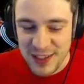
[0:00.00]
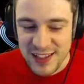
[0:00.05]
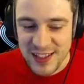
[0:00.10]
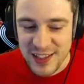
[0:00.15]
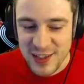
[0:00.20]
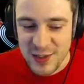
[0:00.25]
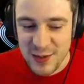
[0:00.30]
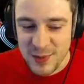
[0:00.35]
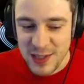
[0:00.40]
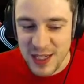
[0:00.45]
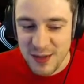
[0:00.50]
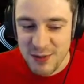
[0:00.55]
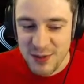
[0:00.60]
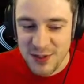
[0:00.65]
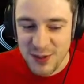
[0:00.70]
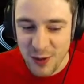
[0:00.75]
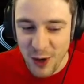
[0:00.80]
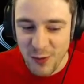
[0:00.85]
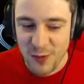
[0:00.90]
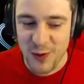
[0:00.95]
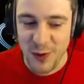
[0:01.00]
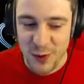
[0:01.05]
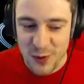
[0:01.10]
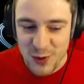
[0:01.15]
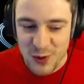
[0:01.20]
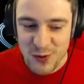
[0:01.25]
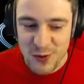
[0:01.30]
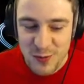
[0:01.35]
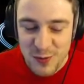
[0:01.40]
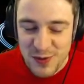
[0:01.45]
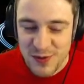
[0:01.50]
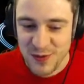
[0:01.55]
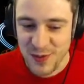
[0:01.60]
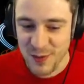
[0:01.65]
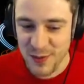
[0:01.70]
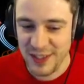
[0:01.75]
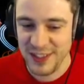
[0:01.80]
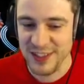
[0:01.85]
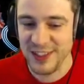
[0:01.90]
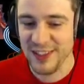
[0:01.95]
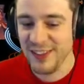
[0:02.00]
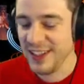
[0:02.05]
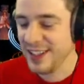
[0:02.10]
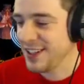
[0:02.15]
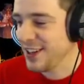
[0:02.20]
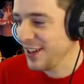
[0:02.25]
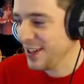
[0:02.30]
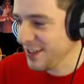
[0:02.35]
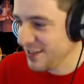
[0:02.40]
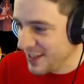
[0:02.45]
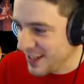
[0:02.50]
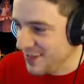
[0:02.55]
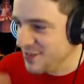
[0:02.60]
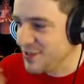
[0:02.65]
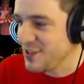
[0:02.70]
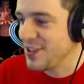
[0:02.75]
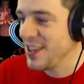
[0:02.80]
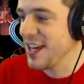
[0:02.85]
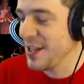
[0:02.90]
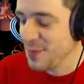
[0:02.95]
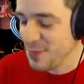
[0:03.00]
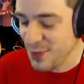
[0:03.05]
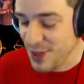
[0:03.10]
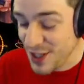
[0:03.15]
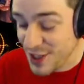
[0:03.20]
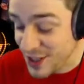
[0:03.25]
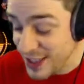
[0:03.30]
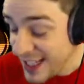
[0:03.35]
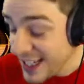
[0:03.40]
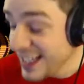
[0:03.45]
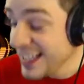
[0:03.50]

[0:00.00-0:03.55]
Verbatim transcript: that you'll be able to offload troops from it. You know, it kind of gives you that impression.